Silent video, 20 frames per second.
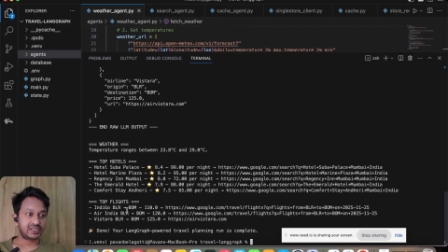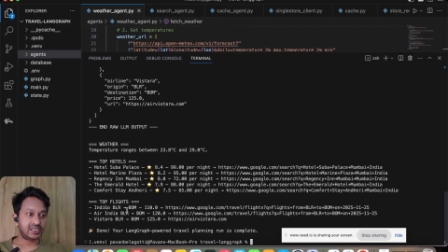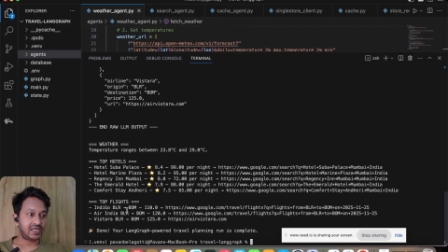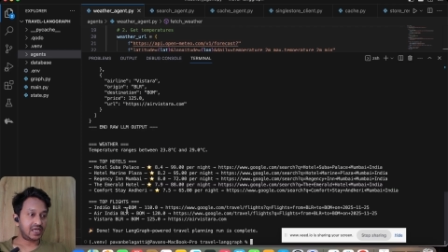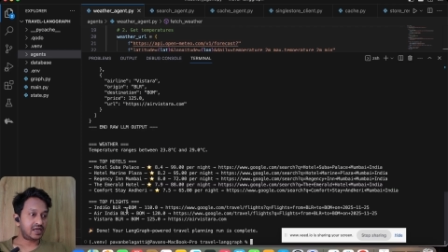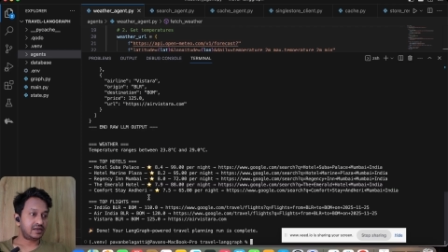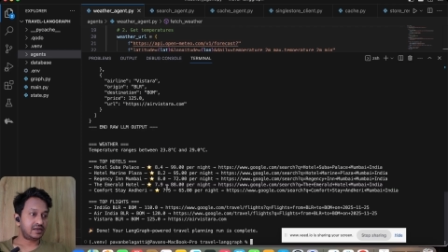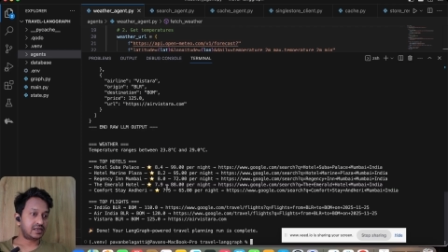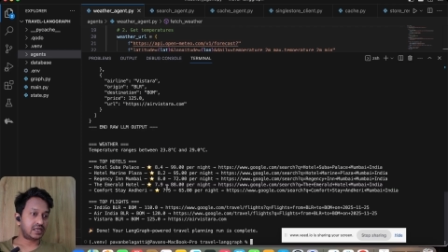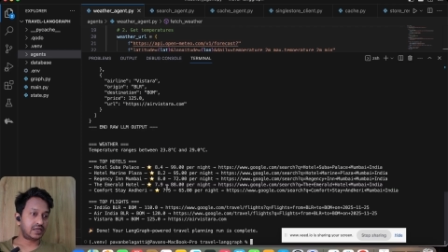
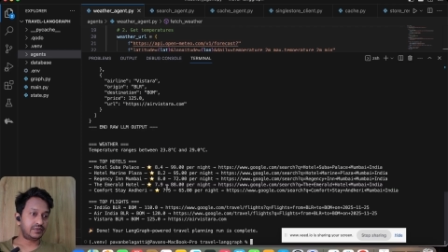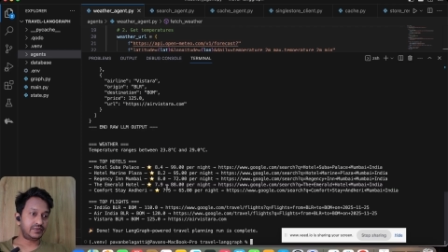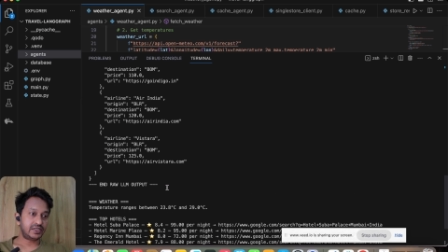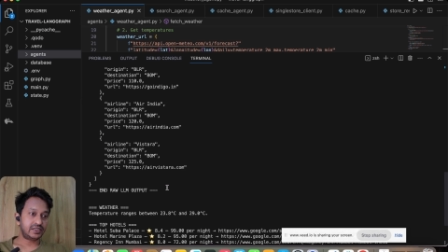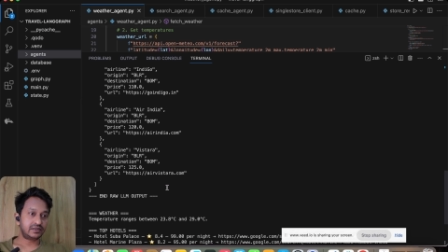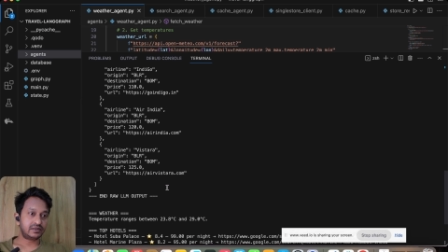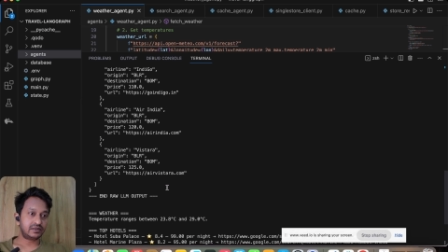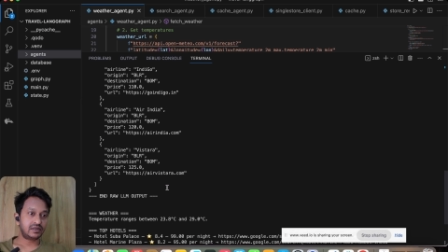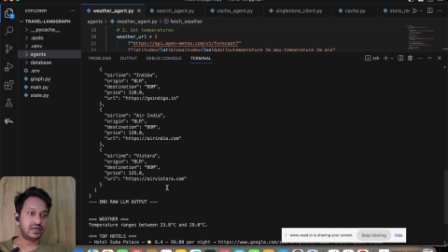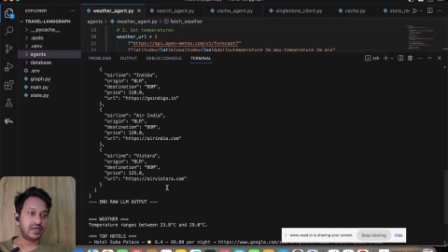yeah i
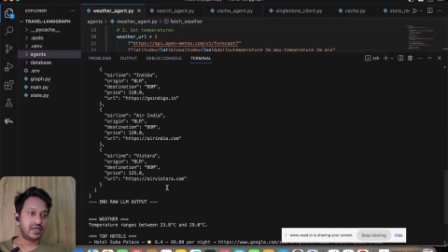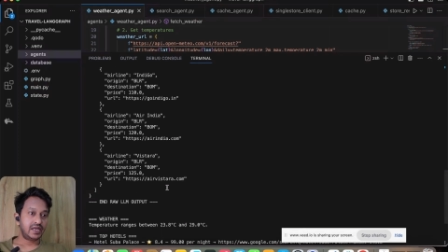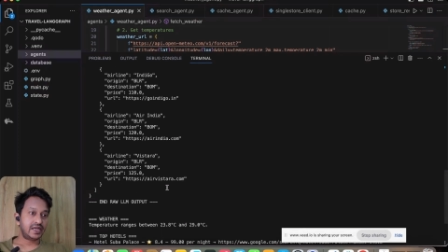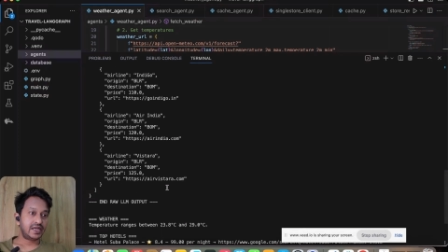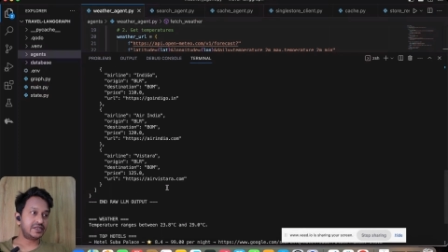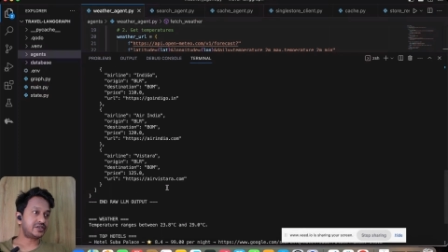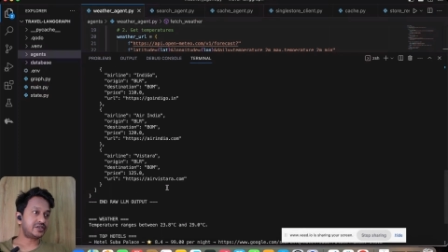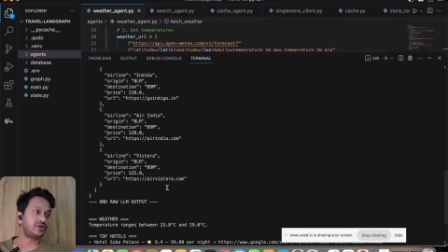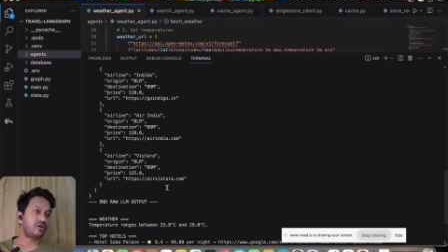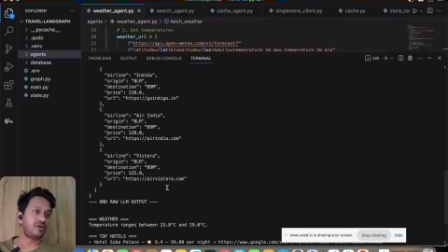mean
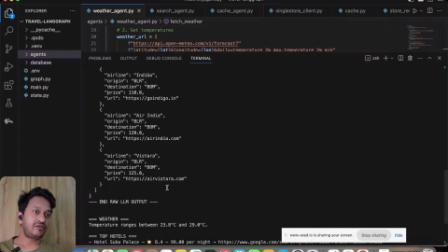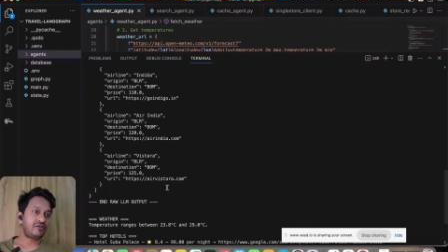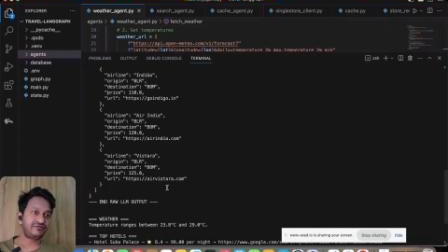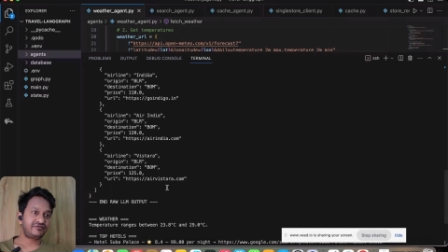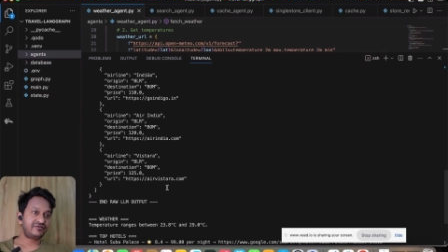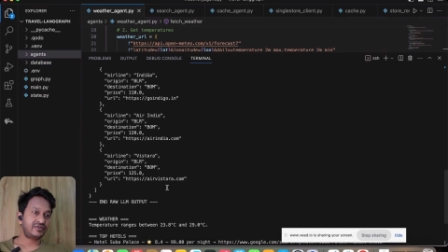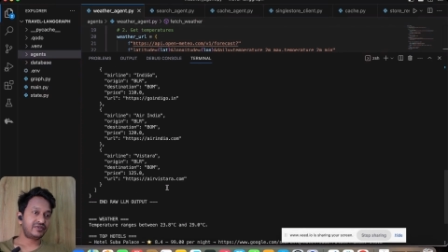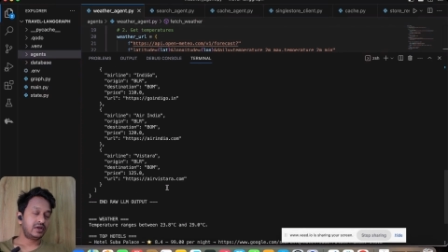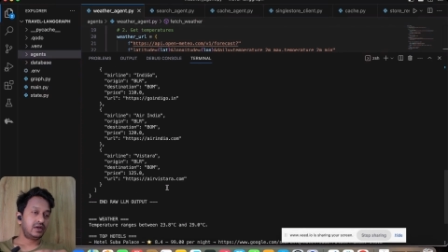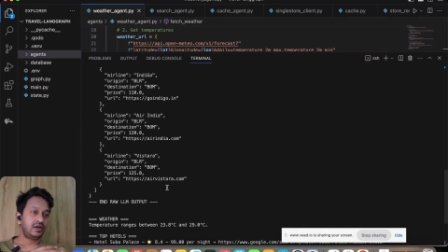instead of
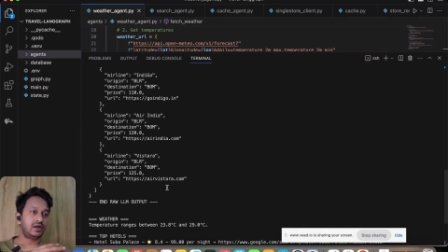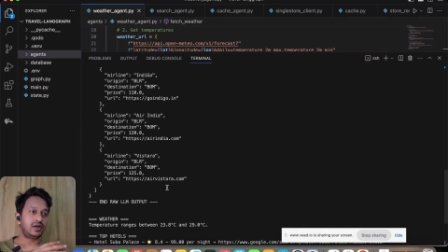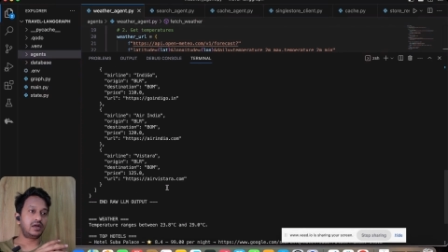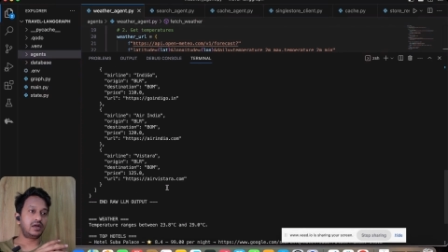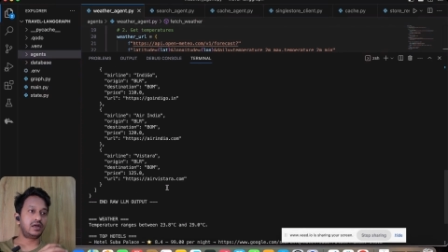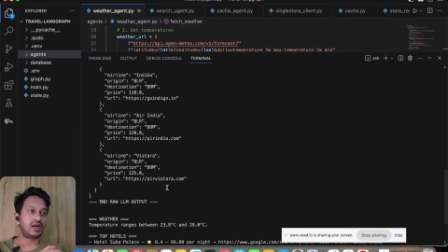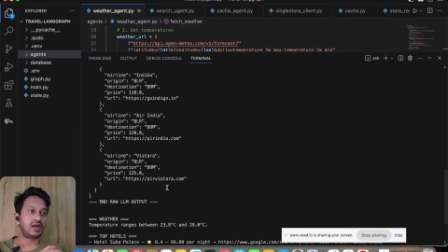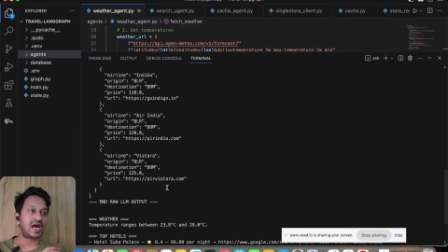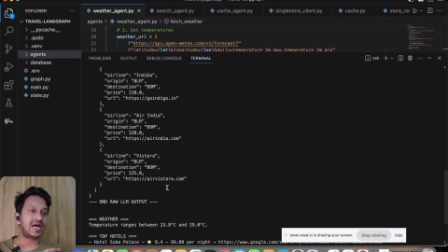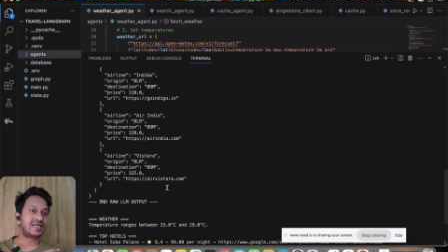
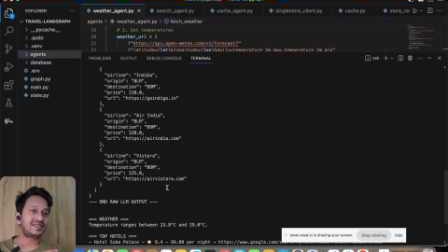uh,